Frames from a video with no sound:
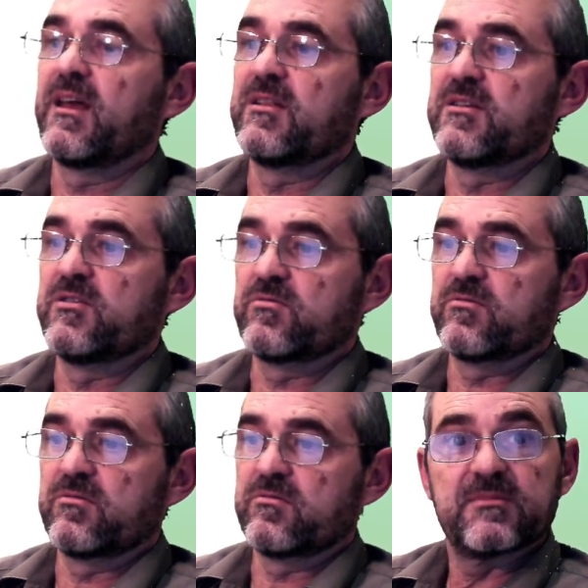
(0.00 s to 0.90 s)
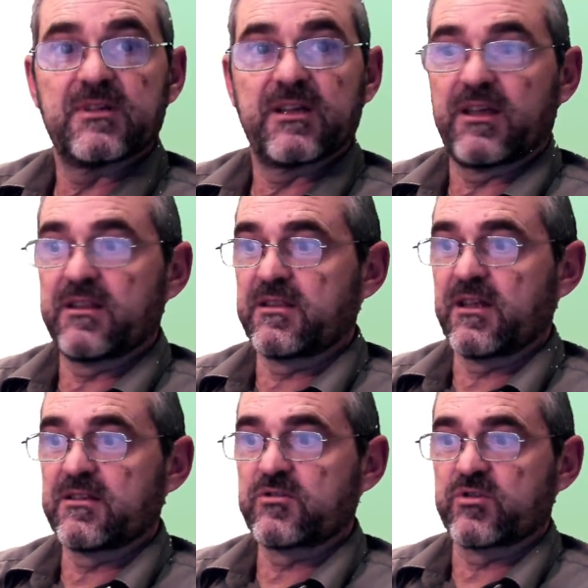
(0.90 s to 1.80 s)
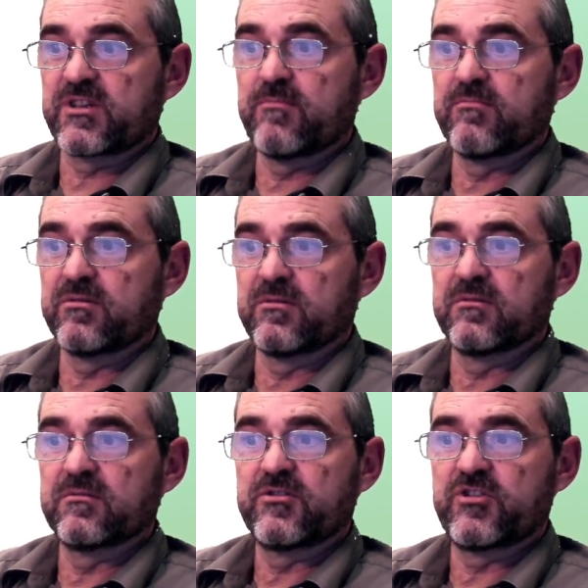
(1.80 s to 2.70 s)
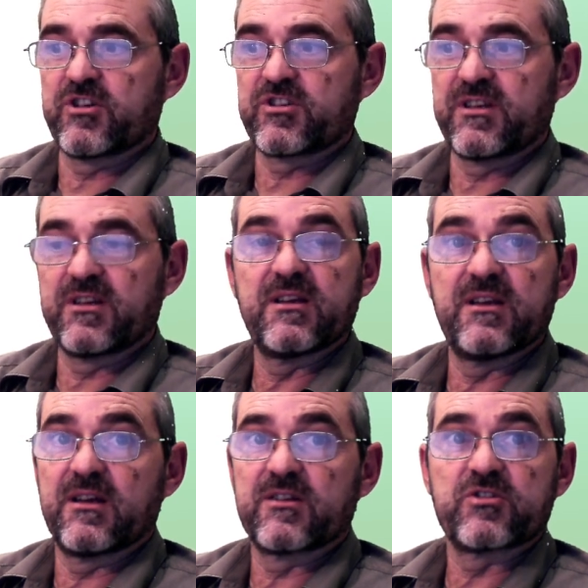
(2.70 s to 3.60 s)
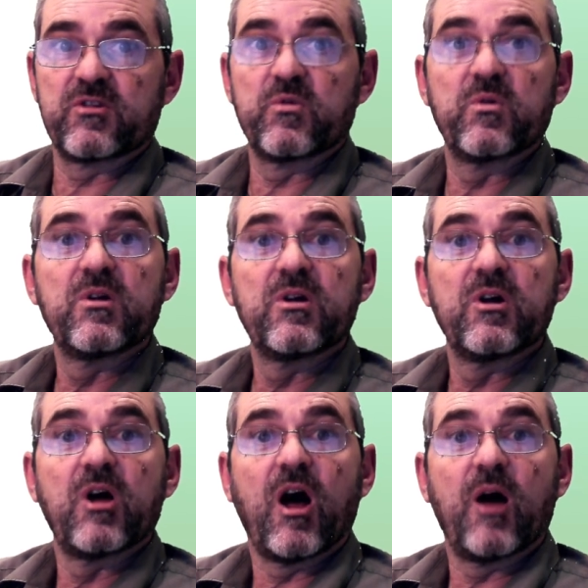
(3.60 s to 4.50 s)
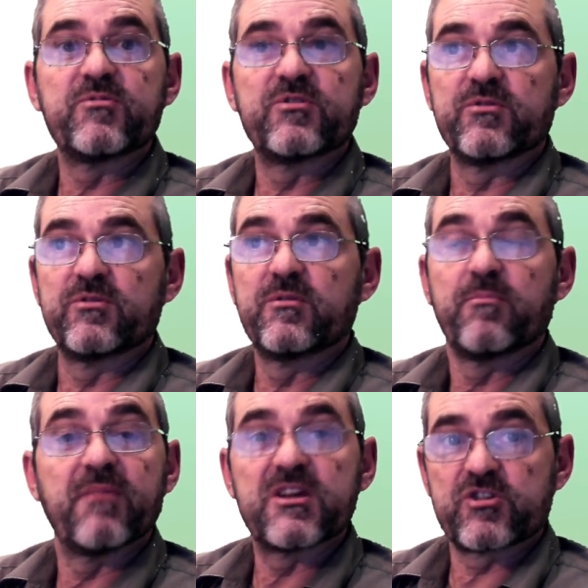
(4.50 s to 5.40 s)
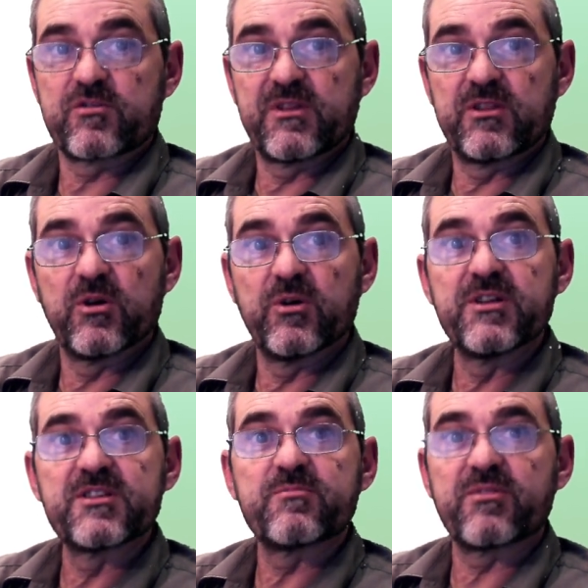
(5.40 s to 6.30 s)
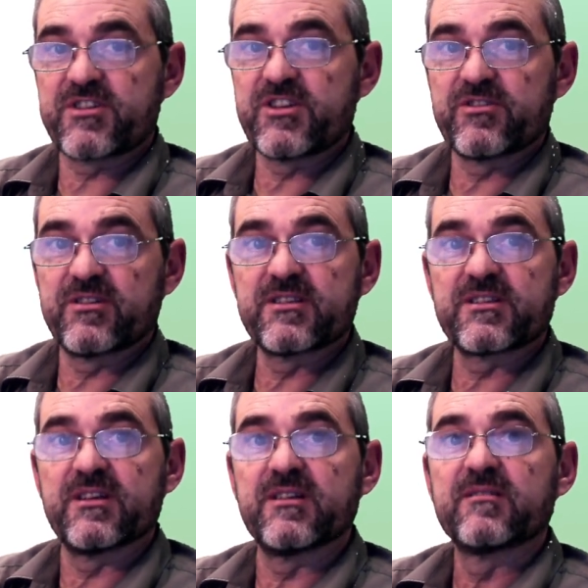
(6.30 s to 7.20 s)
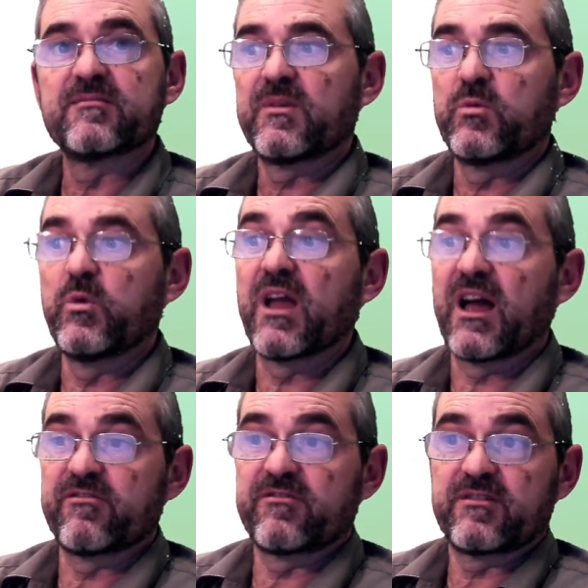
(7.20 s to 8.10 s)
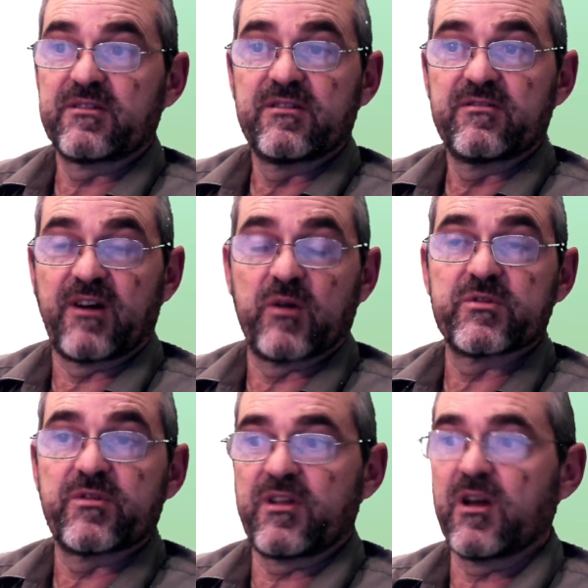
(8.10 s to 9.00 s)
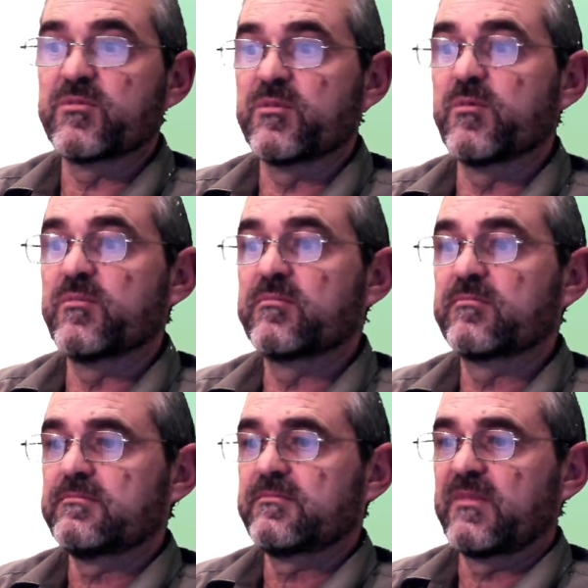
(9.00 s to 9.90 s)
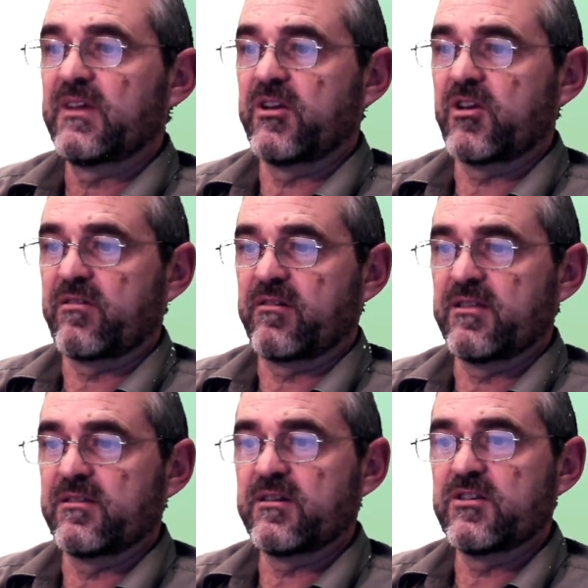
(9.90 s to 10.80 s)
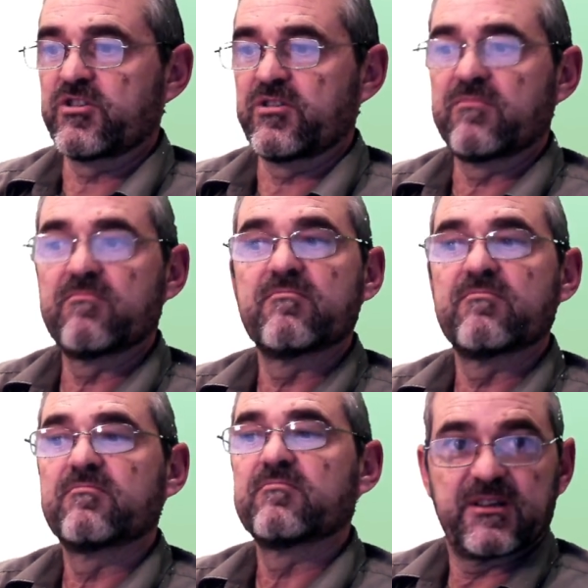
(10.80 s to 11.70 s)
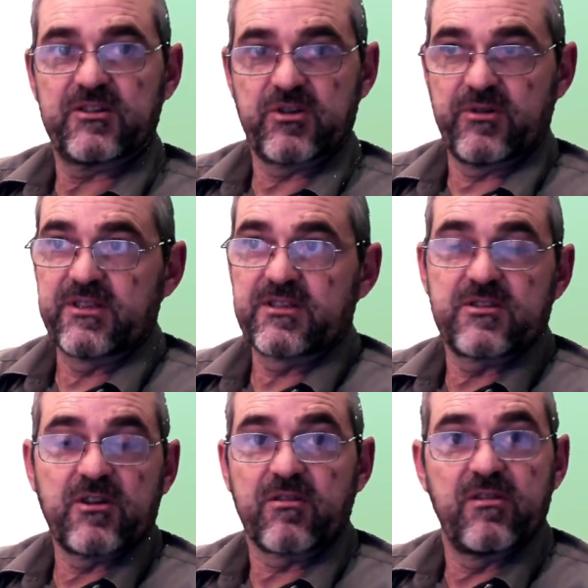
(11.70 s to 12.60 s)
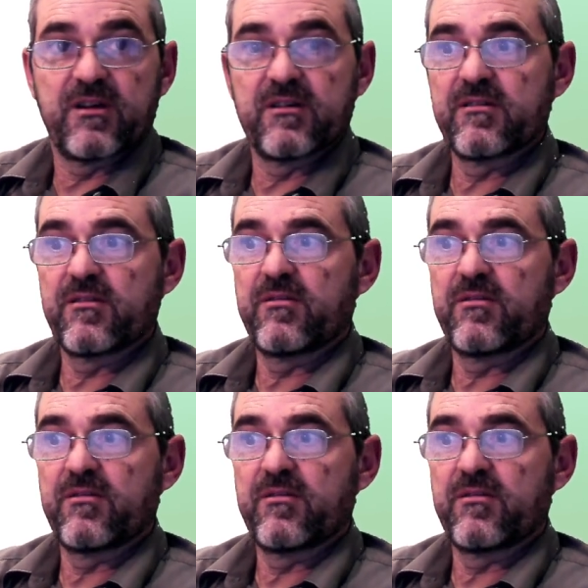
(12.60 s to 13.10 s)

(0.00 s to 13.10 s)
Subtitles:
And it again tells to sample just in here. So up to measurement noise precision, let's say, we have found the optimum. Another iteration, so it's stuck there.